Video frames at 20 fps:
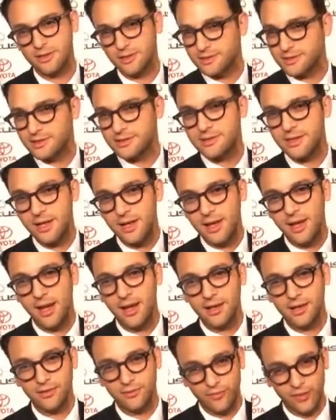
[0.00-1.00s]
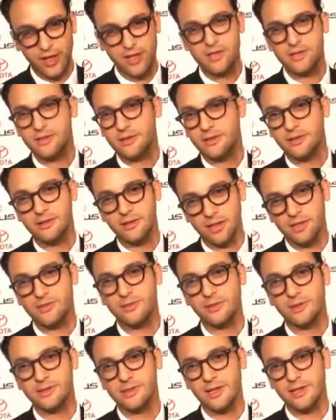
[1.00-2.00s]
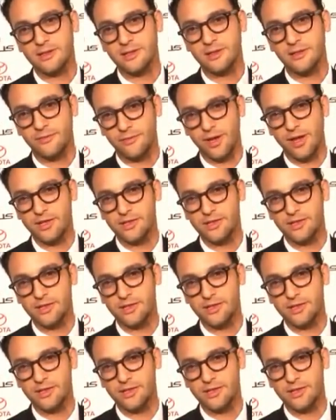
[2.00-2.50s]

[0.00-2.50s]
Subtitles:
This is an invasion, an industrialization invasion.